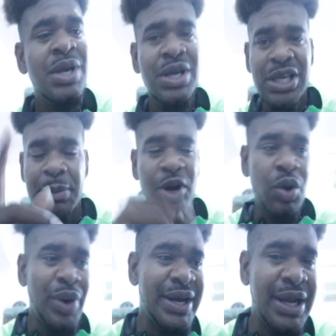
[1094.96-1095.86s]
keep it
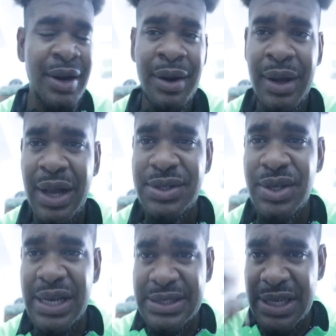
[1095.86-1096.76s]
up right there. I'll see
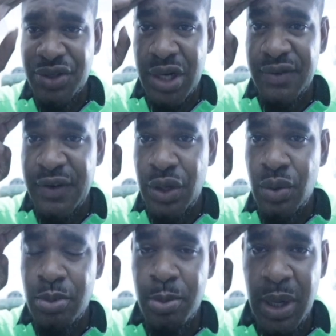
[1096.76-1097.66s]
you guys in the next reaction video.
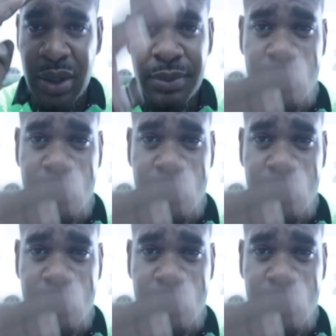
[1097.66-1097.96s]
Boom bang.